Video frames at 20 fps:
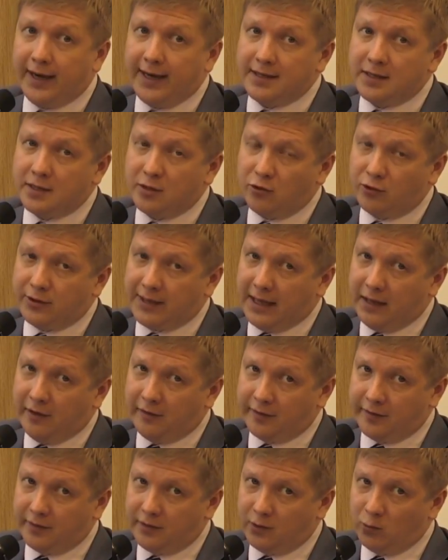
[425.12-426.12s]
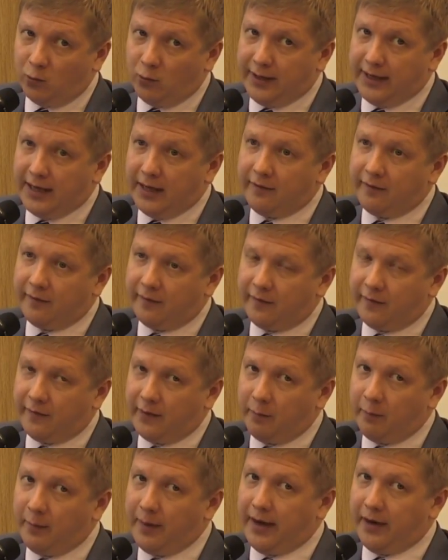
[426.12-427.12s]
case, it's not elephant. We have
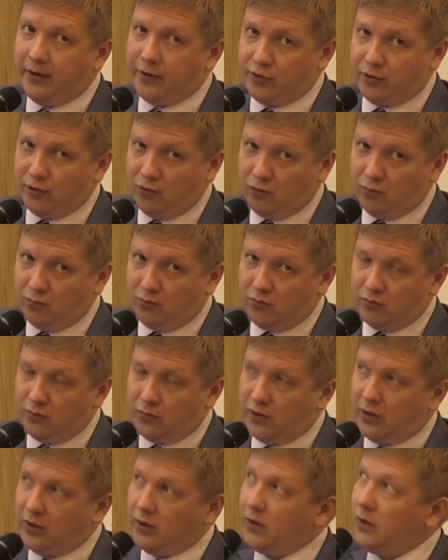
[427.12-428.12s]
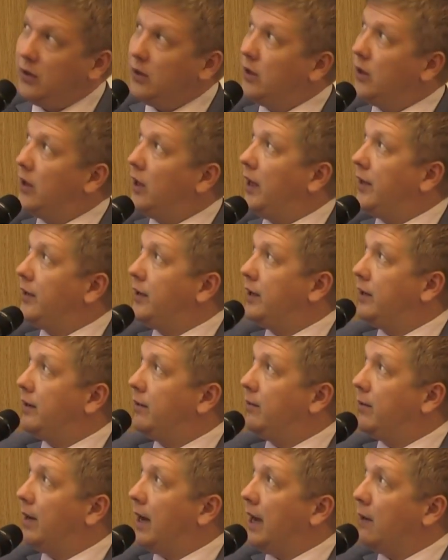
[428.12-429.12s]
a bear in the room. And
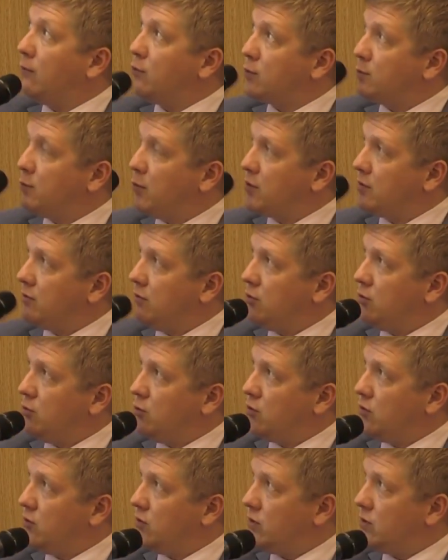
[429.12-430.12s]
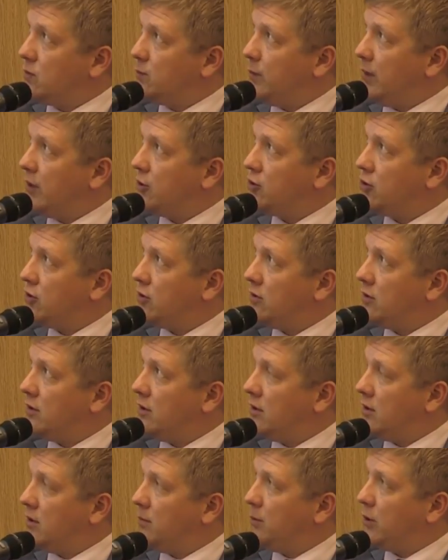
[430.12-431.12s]
I was personally choosing this picture
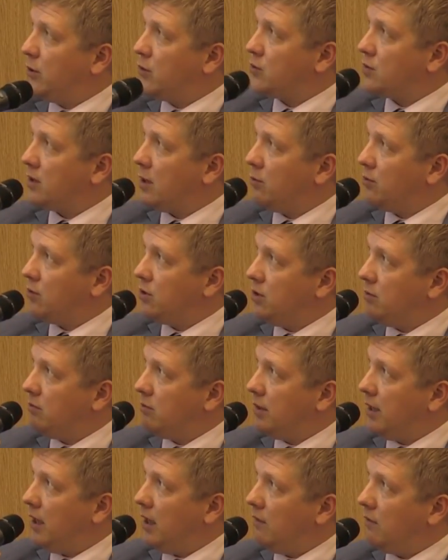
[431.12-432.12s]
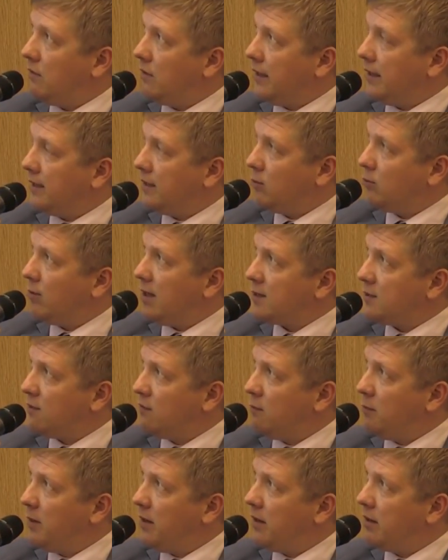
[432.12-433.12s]
because our team gave like an
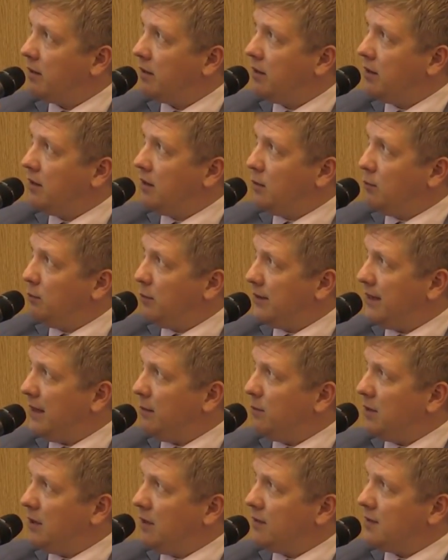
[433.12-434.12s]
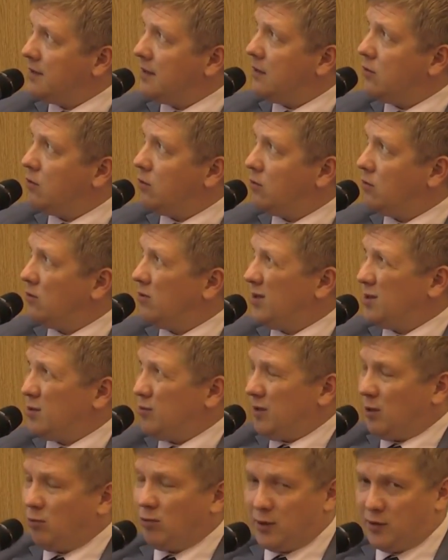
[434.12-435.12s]
aggressive bear, but I believe they are wrong. It's
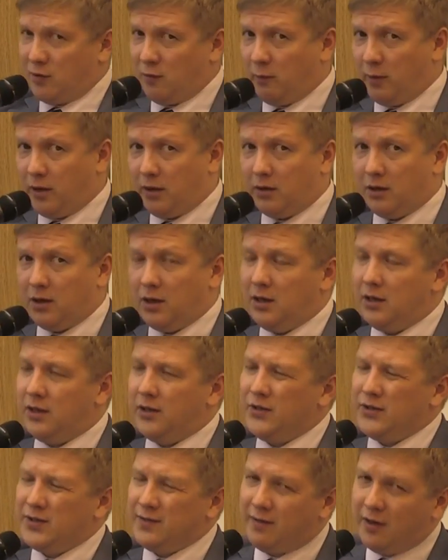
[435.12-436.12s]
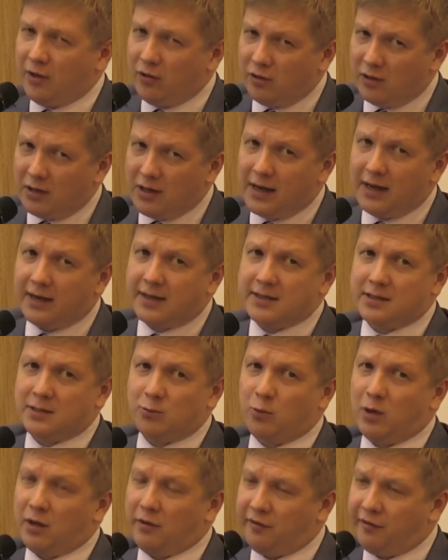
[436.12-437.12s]
not aggressive bear. It's a very
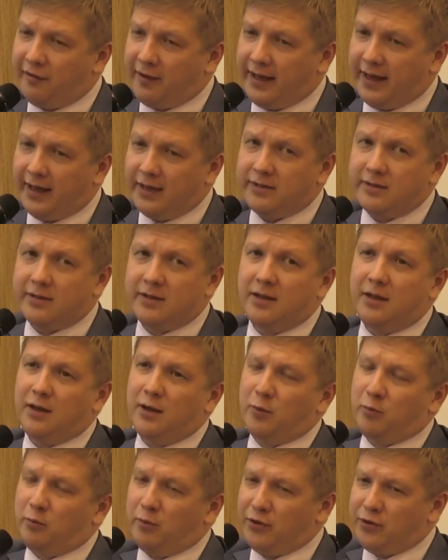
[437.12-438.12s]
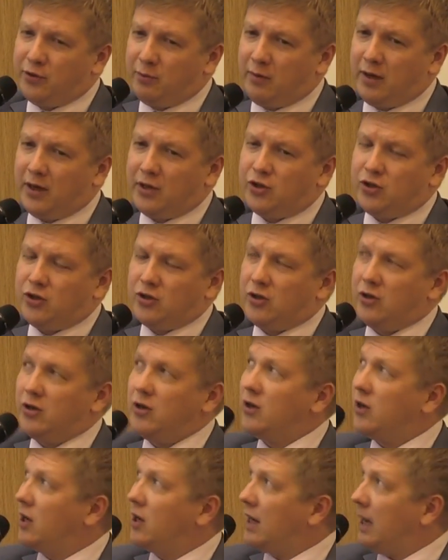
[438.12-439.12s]
relaxed, well-fed, pretty much
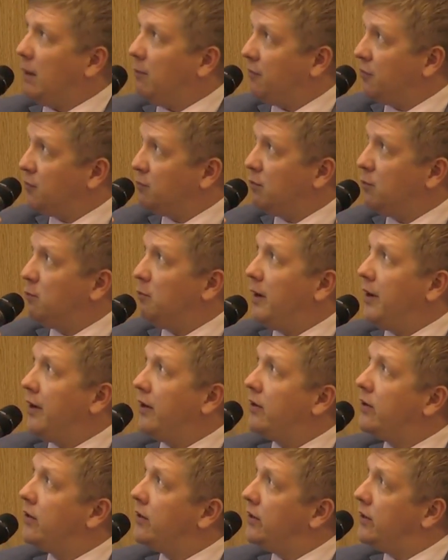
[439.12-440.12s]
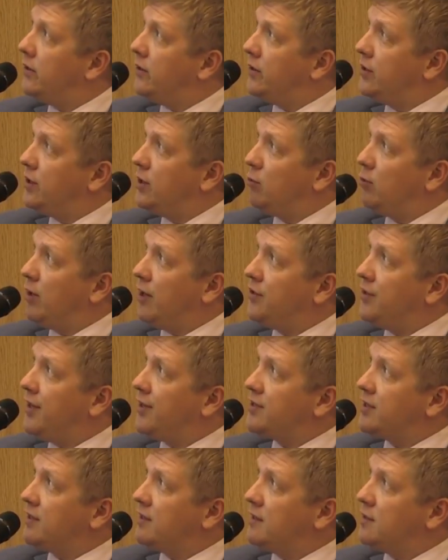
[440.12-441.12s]
comfortable bear. He read
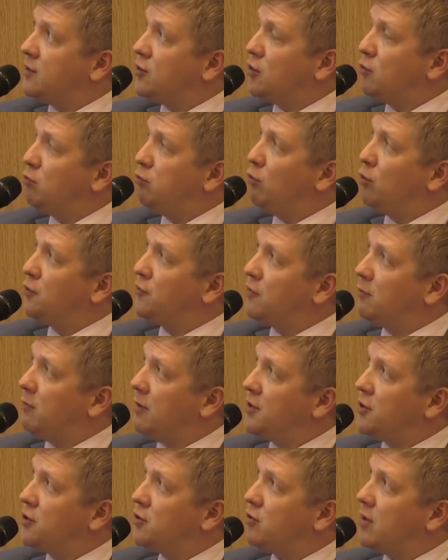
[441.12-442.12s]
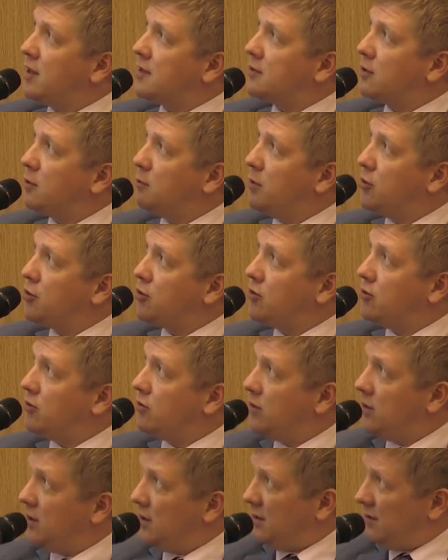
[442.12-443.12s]
recently the report from Antitrust
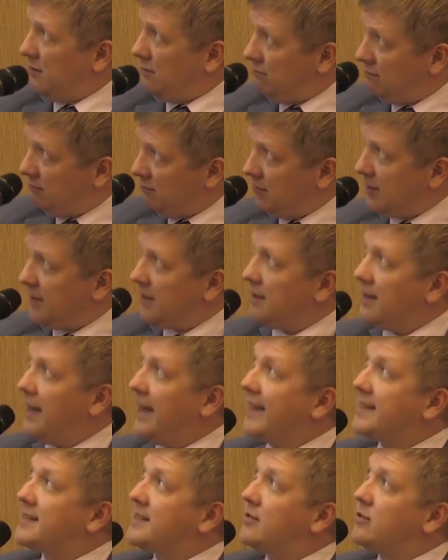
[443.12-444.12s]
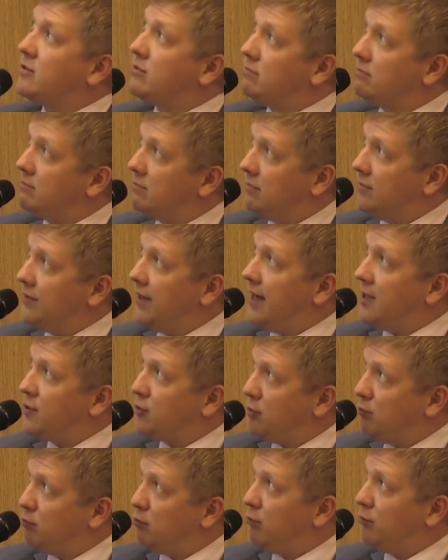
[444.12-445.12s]
Commission. He likes it.
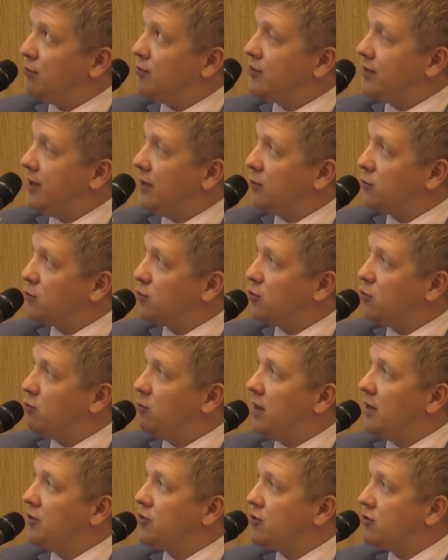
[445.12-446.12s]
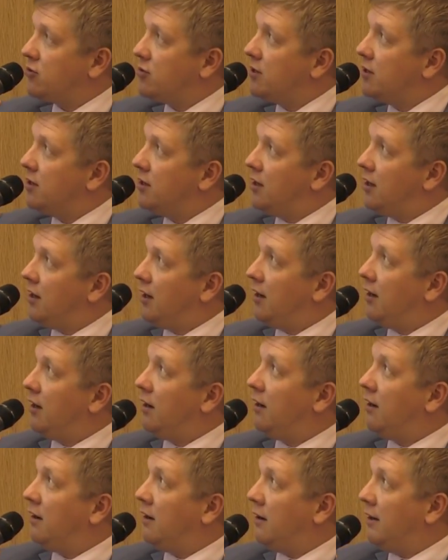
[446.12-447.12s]
Nice report. Thank you so much.
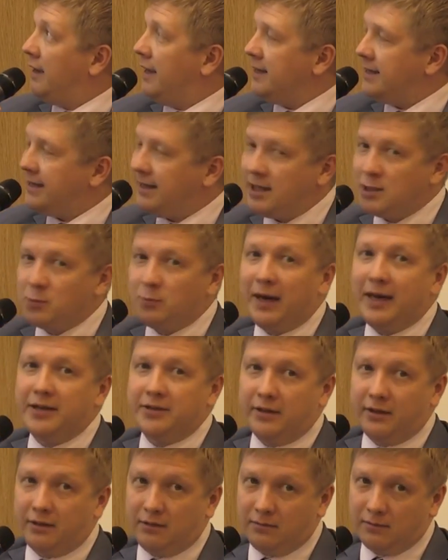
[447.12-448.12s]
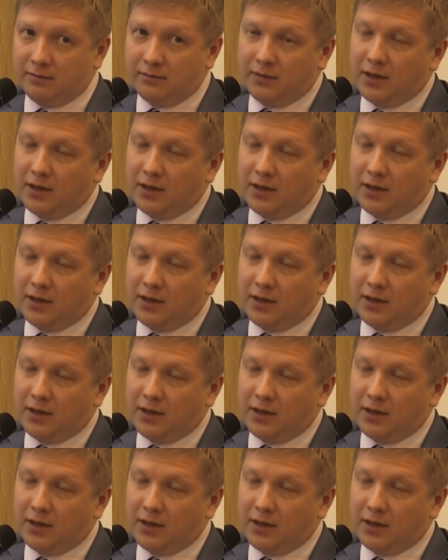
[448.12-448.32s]
And he's waiting.